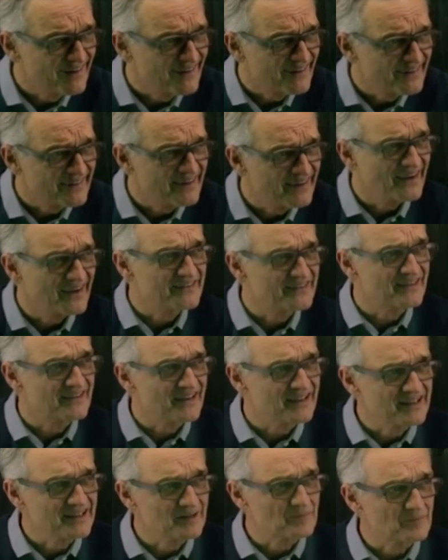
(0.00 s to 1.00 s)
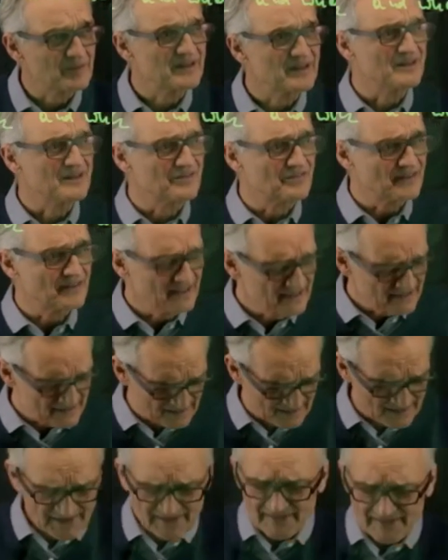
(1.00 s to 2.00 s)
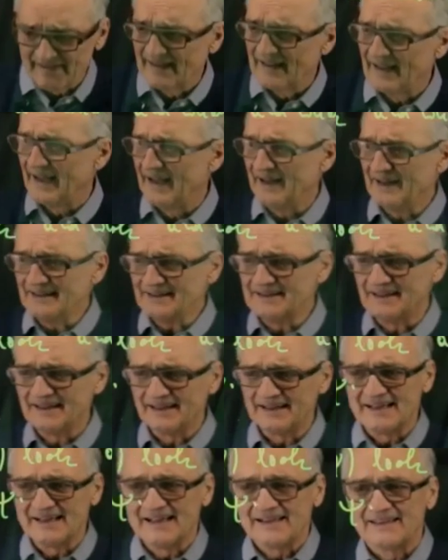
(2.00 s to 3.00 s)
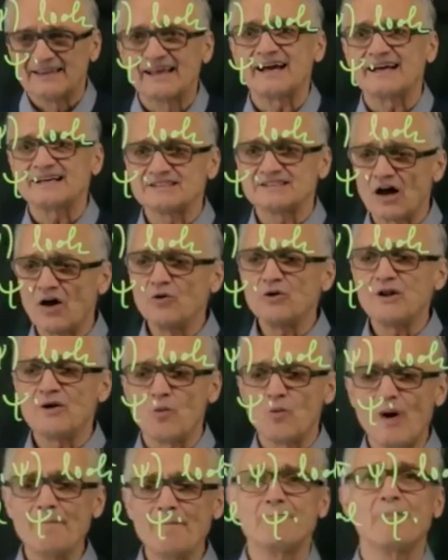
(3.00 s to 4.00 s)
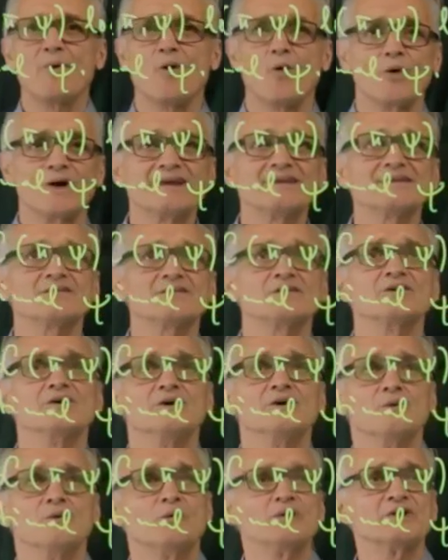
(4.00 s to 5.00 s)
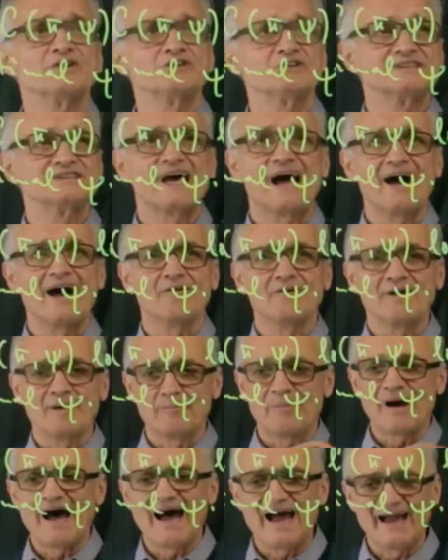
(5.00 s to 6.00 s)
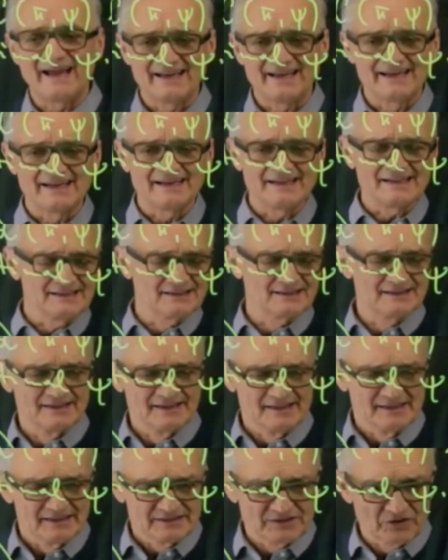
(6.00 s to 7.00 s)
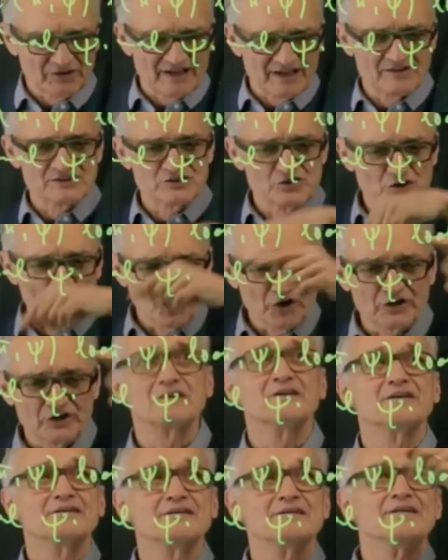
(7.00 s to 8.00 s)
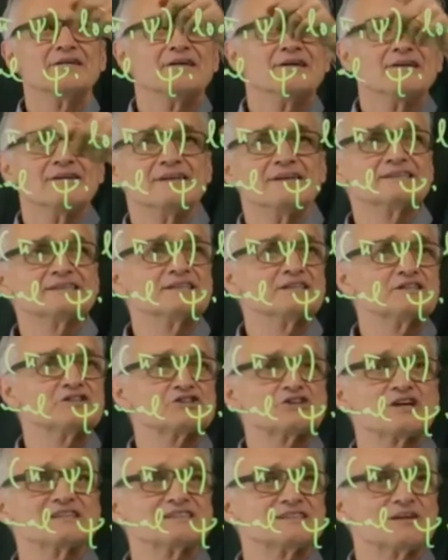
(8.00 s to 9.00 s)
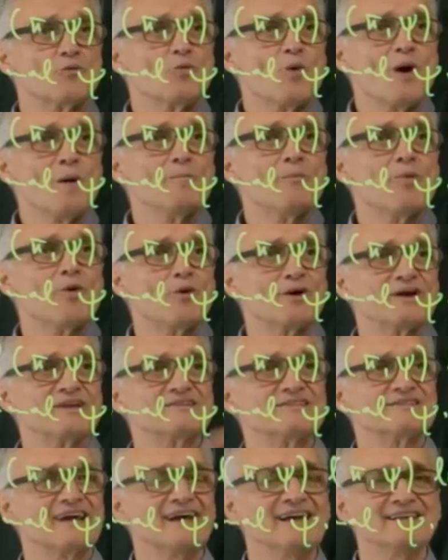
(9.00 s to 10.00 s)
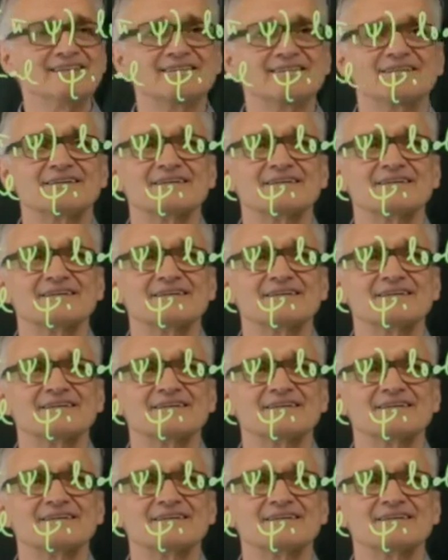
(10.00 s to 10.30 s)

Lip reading: Yeah, it's a little bit different. There is only one point, which is our pi here. So there is not, this is just a one point set.